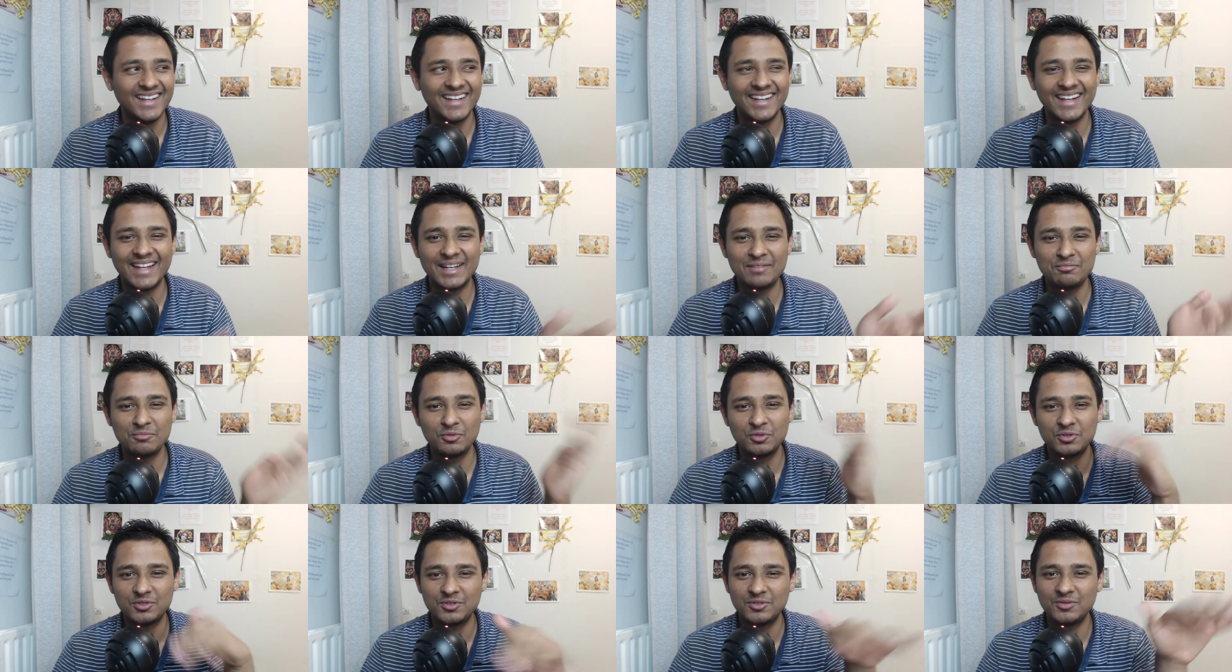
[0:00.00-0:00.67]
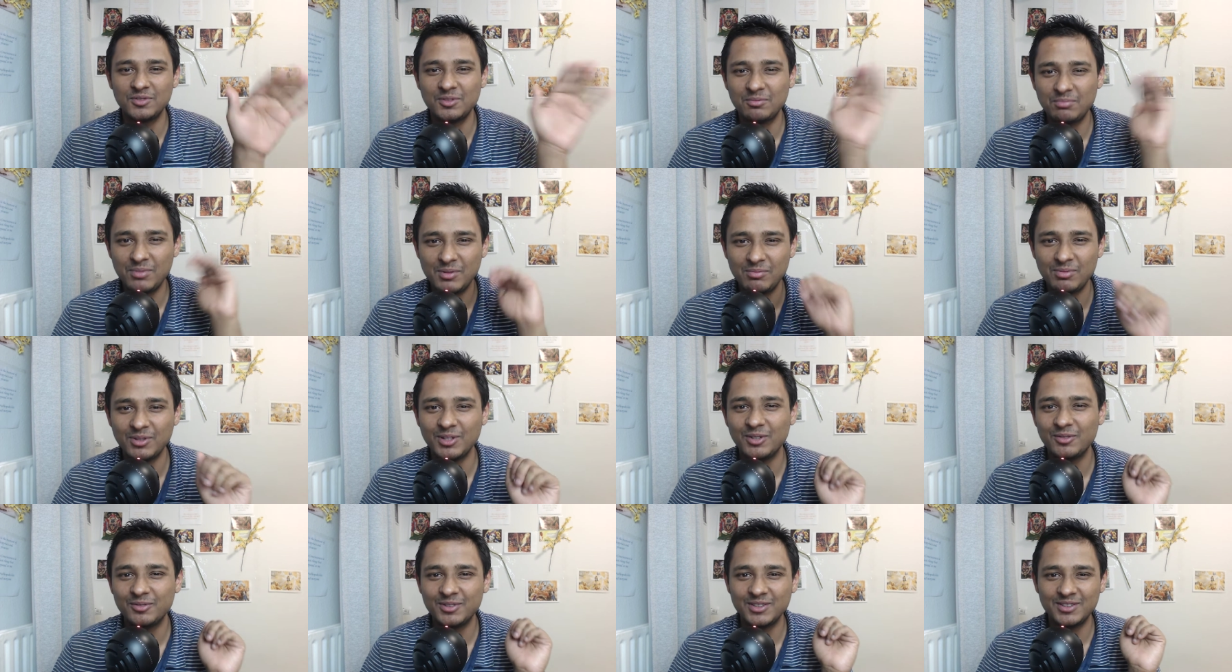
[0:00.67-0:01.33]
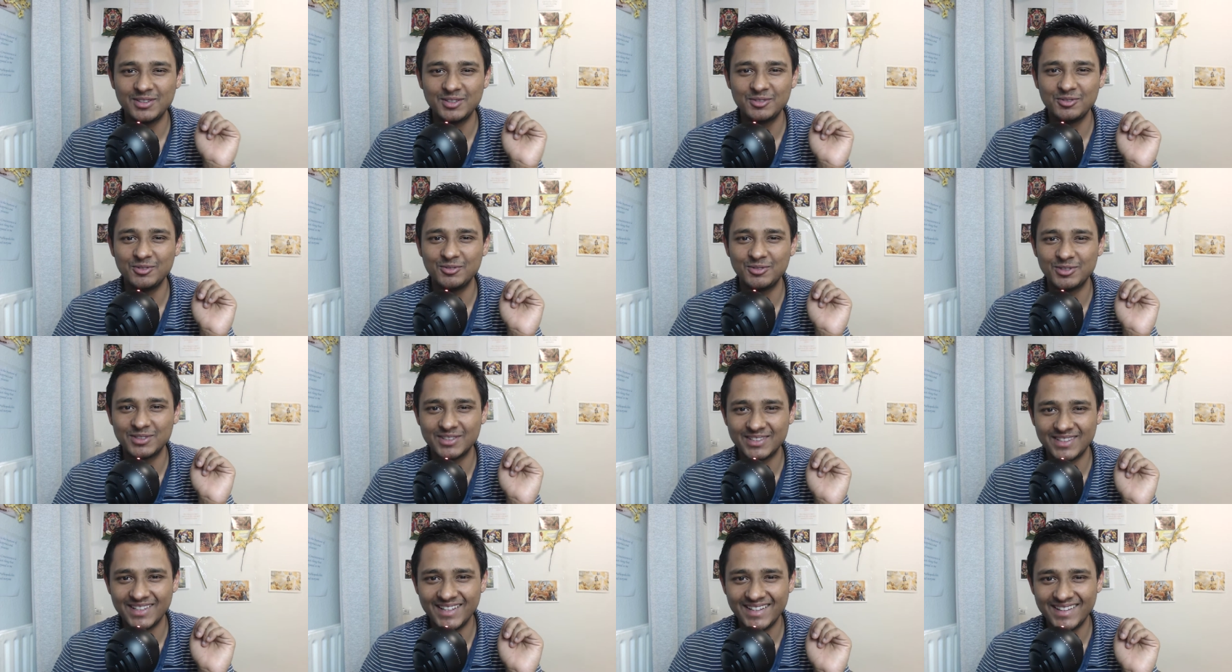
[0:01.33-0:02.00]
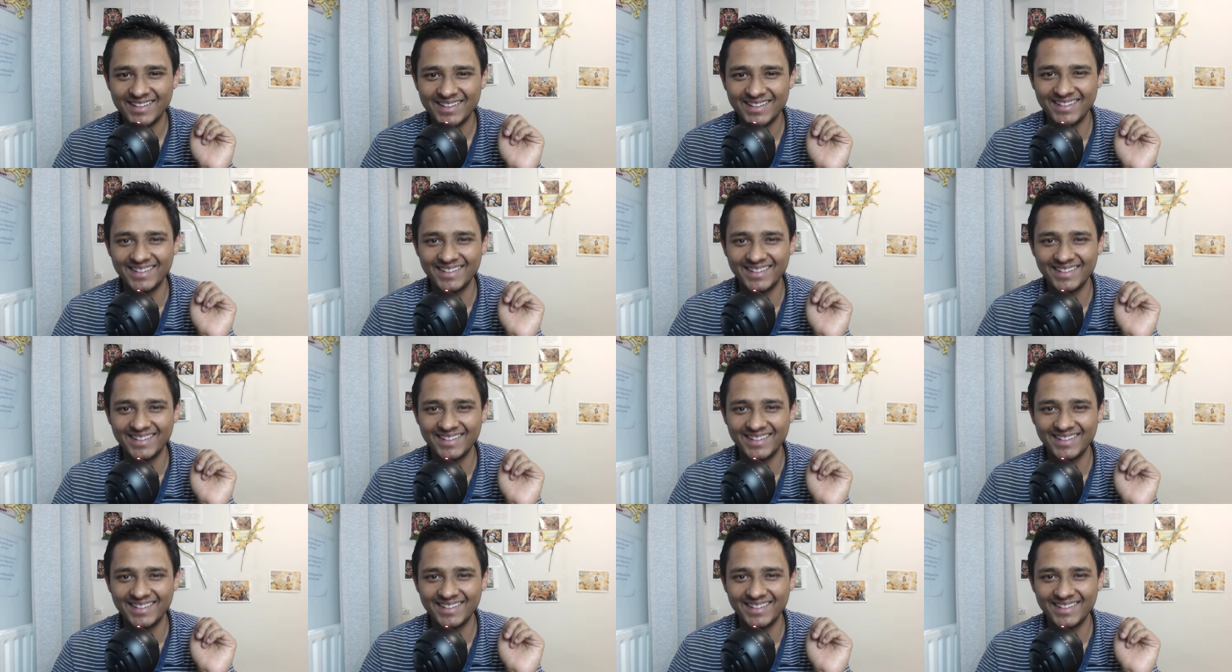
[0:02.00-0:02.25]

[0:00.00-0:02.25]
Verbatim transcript: like most of the people of this universe right